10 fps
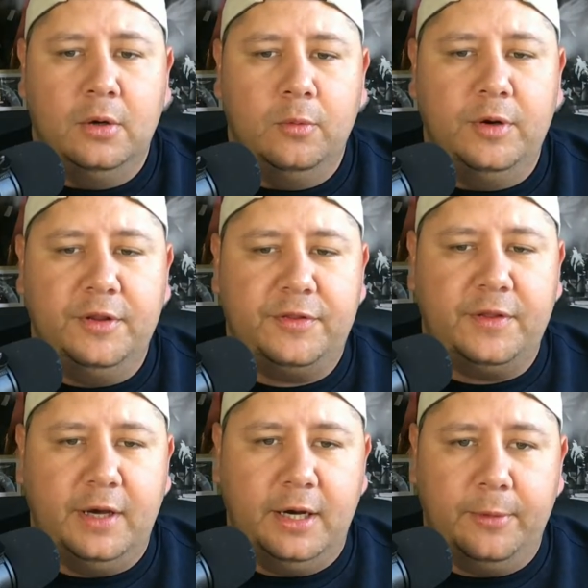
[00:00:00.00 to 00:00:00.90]
with
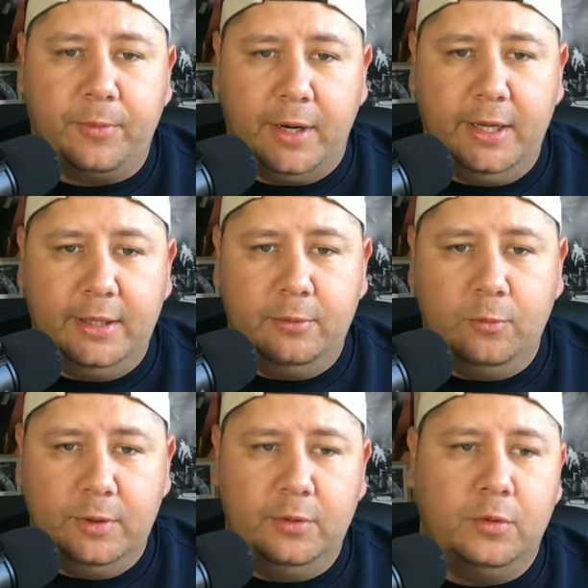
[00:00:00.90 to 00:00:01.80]
Brian
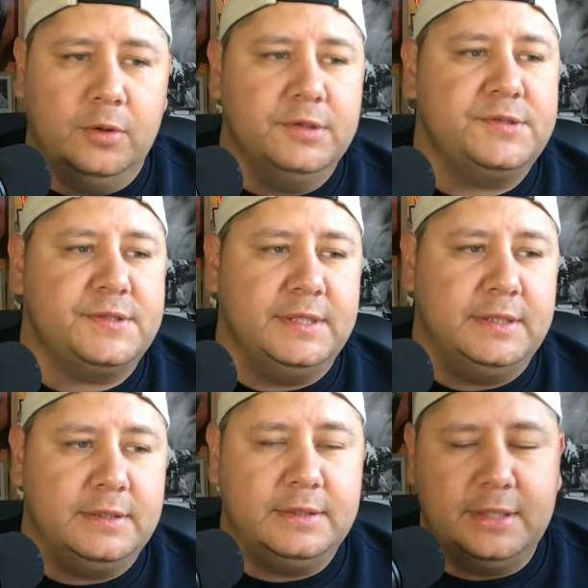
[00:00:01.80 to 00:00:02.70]
Windhorst
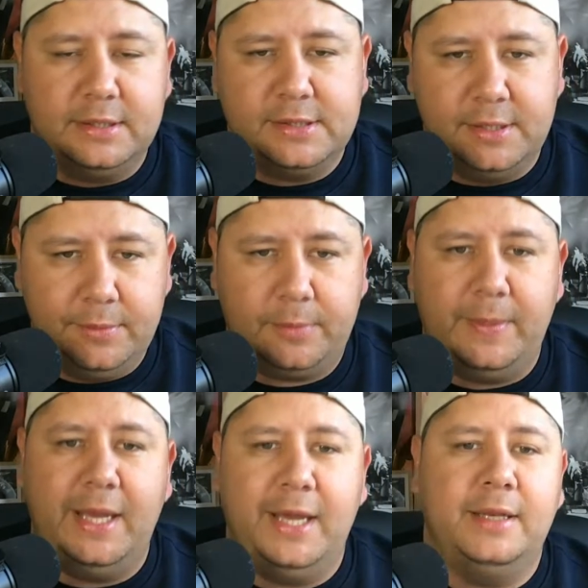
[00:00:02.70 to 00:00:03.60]
and Tim
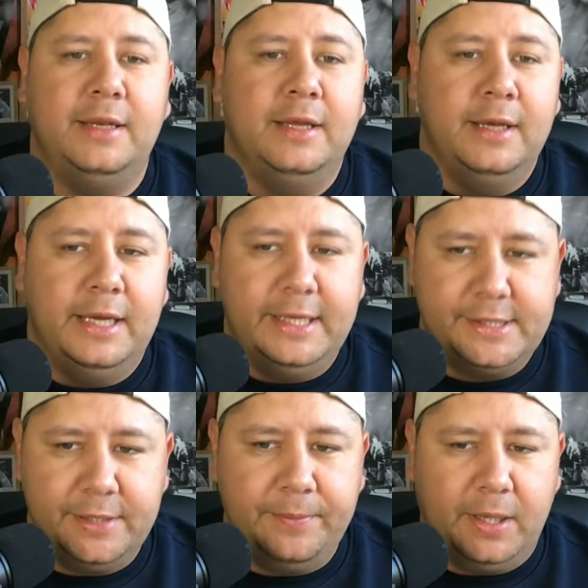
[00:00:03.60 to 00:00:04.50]
McMahon
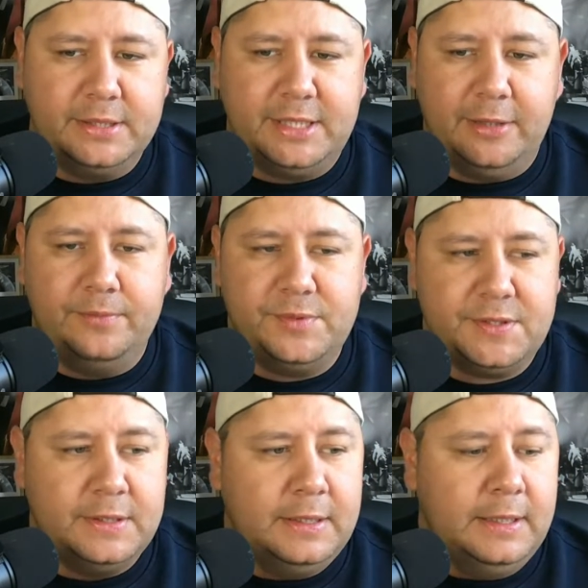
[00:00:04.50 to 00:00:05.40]
and Tim
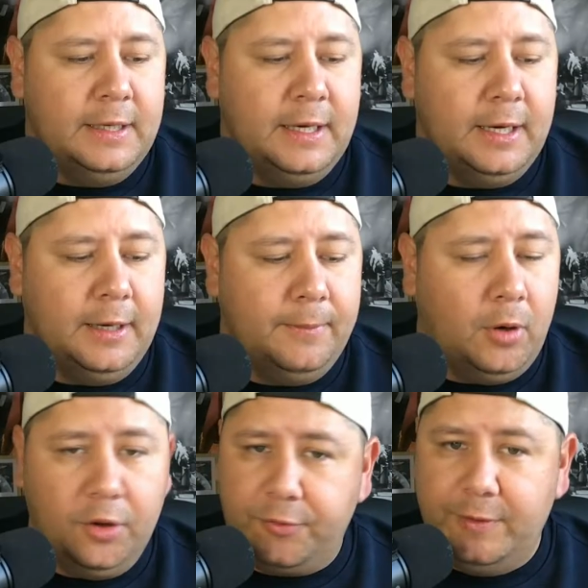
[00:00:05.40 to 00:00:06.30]
Bontemps,
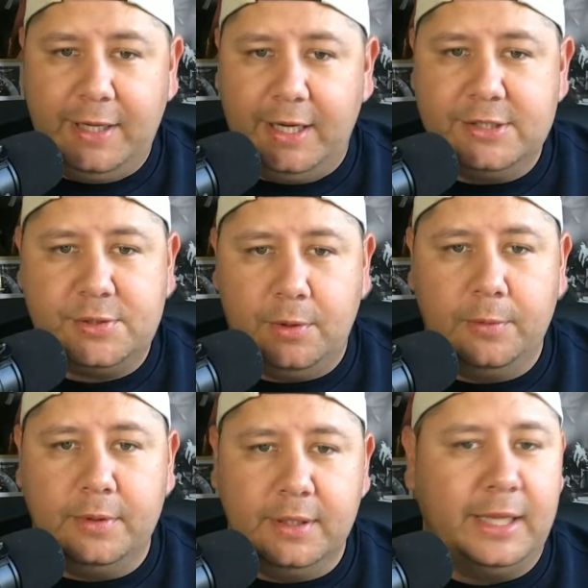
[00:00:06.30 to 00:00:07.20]
all three guys who I
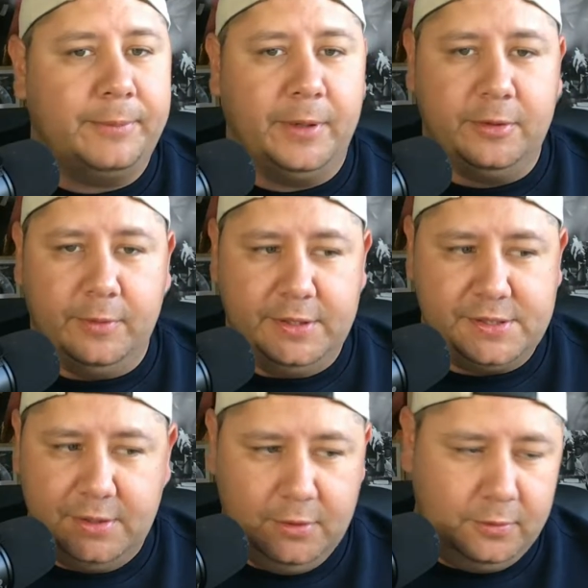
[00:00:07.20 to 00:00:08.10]
really like, by the way.
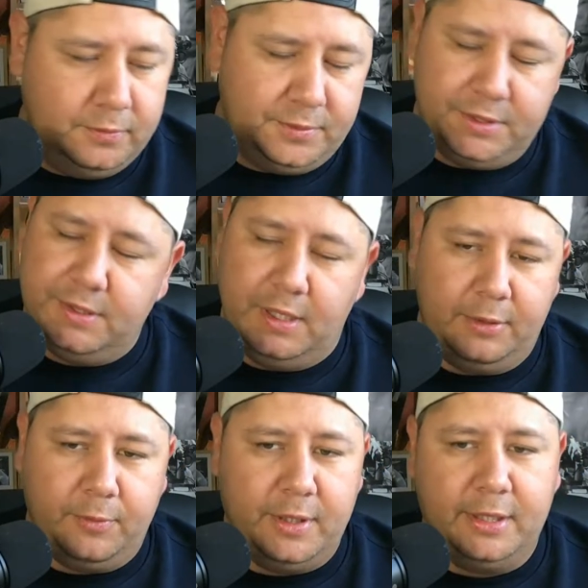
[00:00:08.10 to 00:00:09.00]
So just
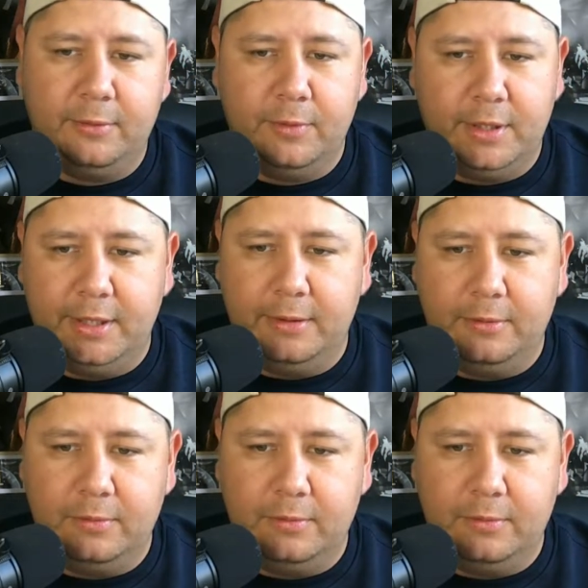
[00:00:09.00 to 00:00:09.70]
like when I